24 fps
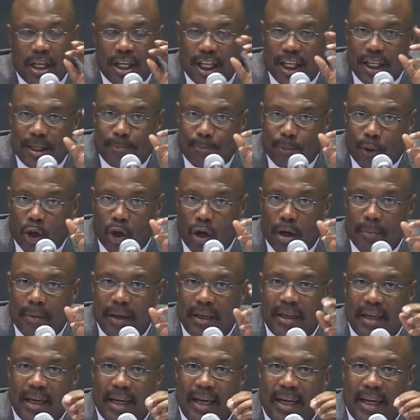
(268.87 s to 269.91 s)

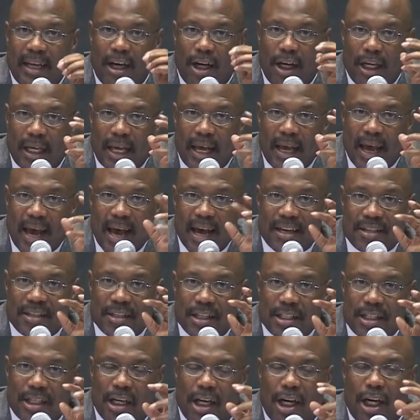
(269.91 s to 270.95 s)
employment and
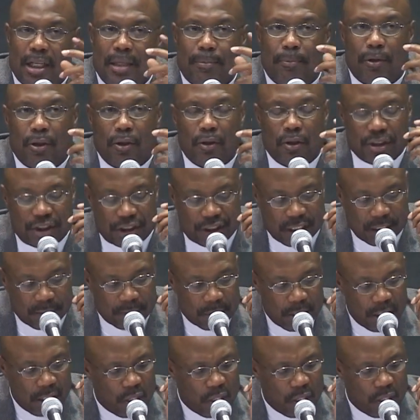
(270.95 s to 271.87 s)
access to entrepreneurship.